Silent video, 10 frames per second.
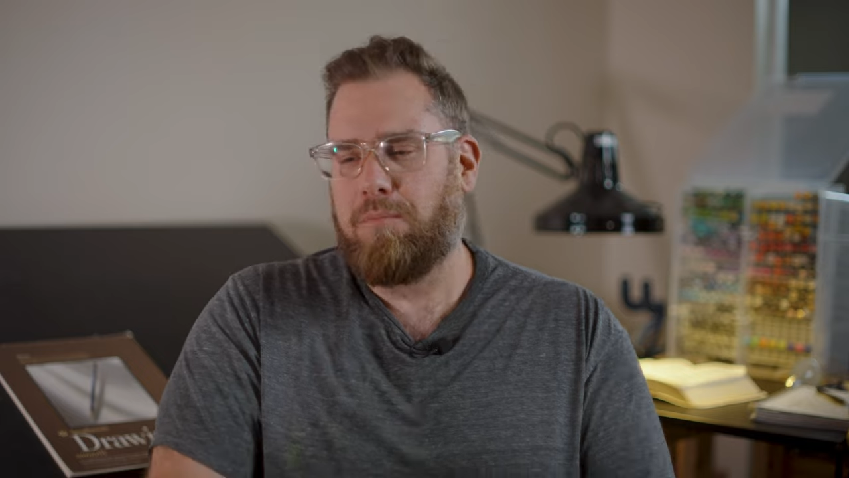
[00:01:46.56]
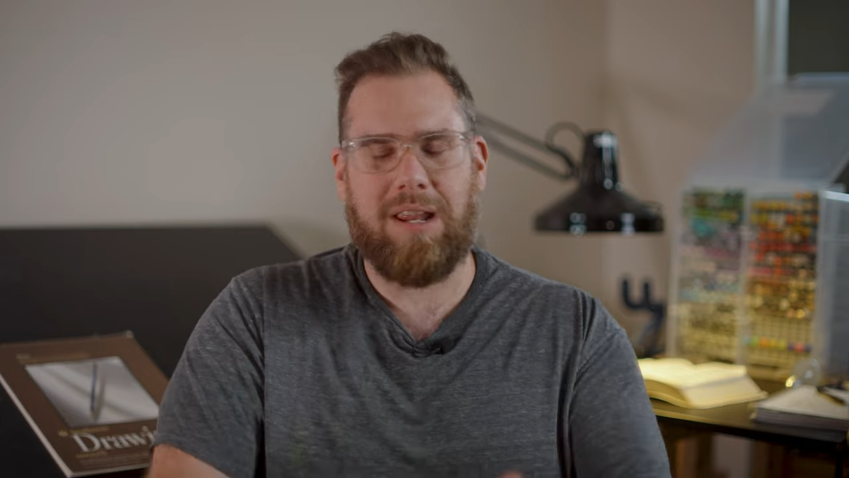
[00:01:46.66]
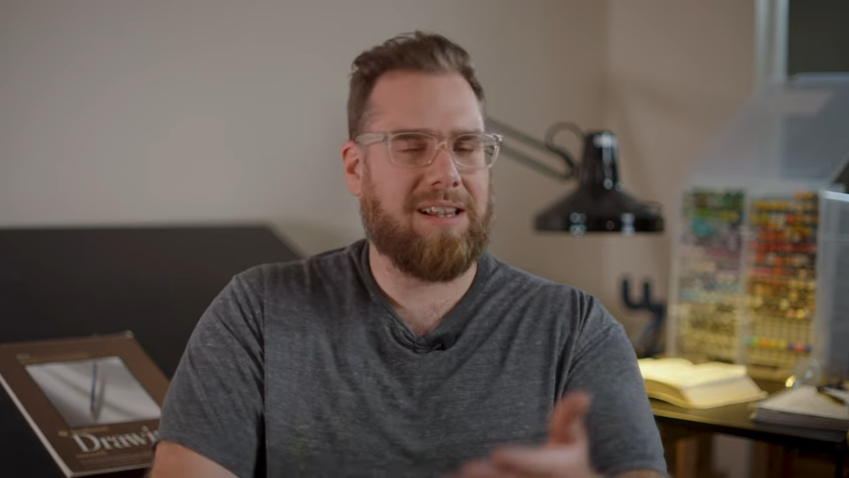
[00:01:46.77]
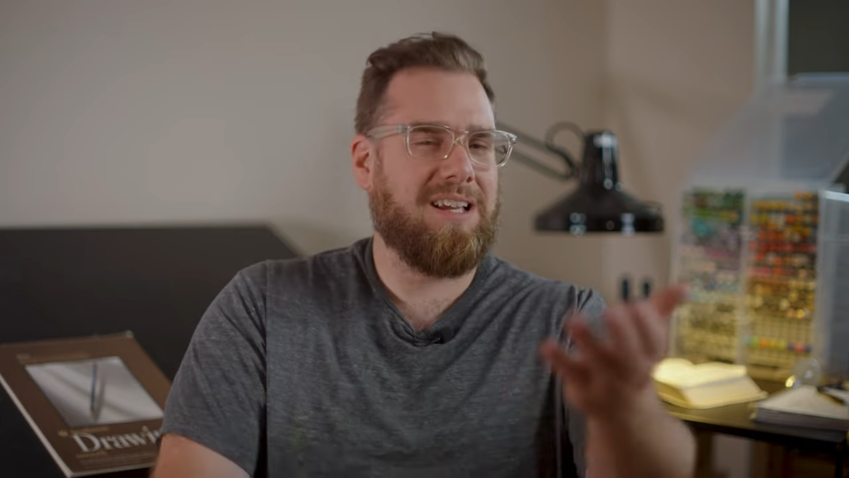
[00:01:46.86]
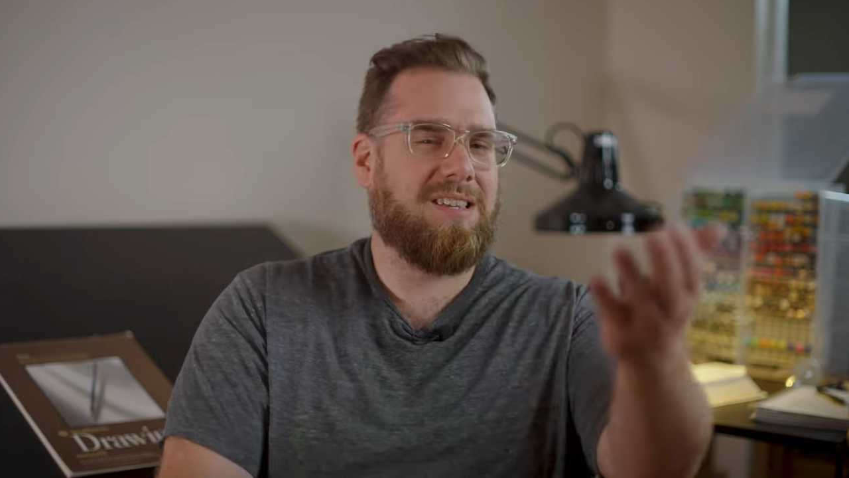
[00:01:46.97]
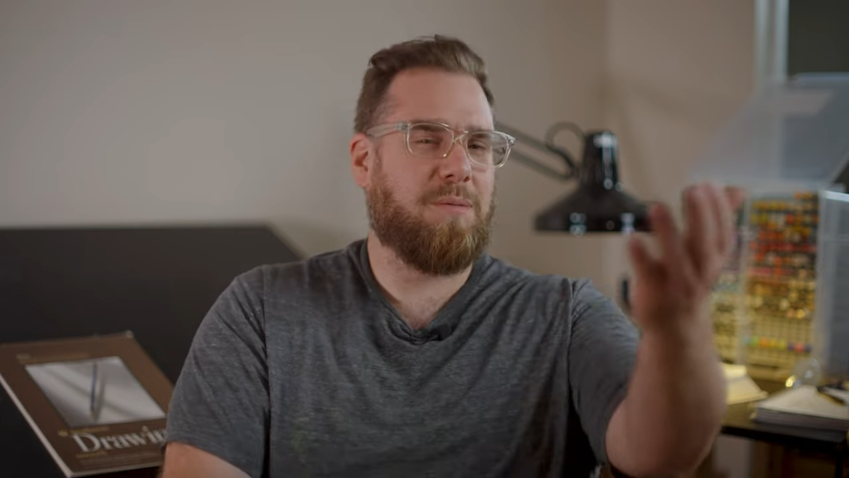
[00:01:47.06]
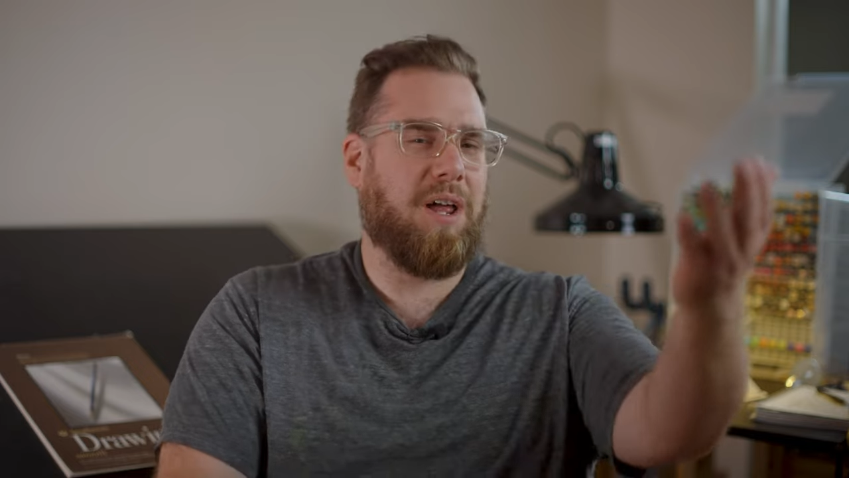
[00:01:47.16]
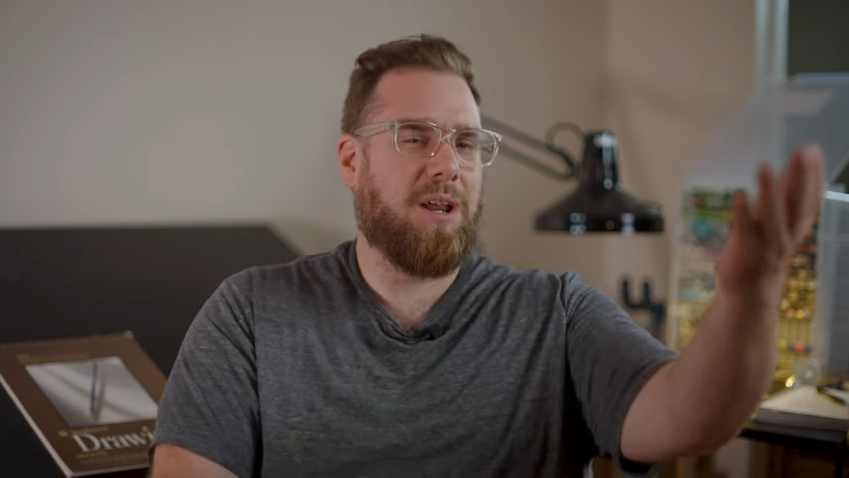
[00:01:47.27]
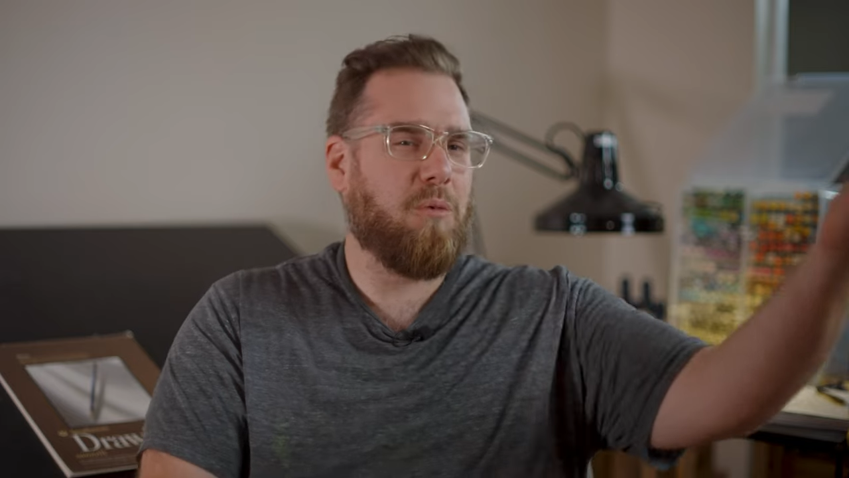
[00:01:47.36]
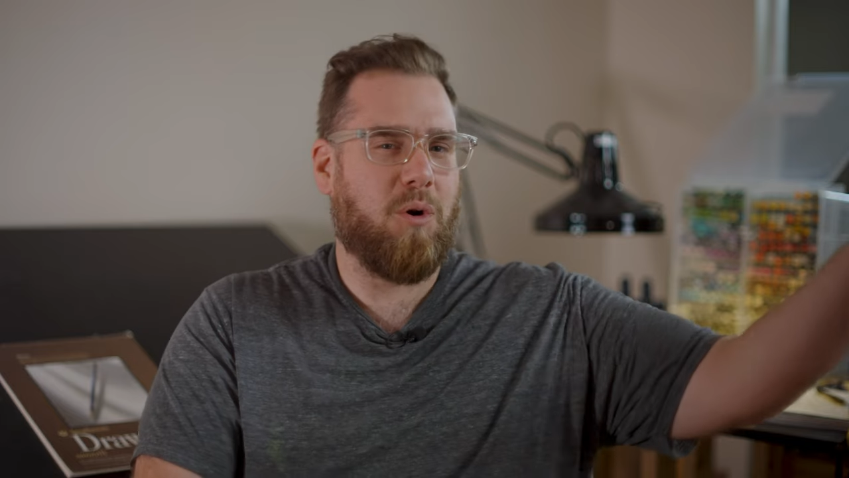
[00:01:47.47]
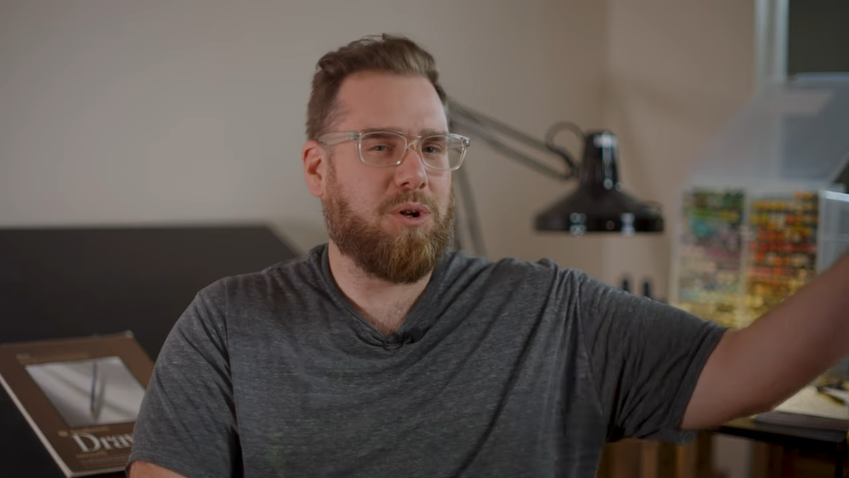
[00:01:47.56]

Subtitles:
But at least I'm getting more